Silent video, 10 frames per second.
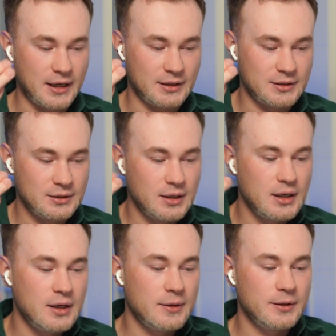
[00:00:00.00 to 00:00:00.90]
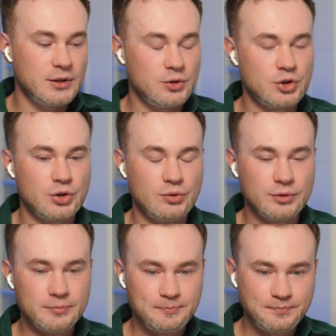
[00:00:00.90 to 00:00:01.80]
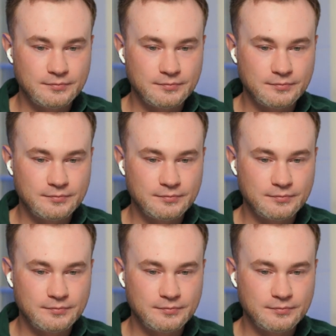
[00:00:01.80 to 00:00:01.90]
icon, you should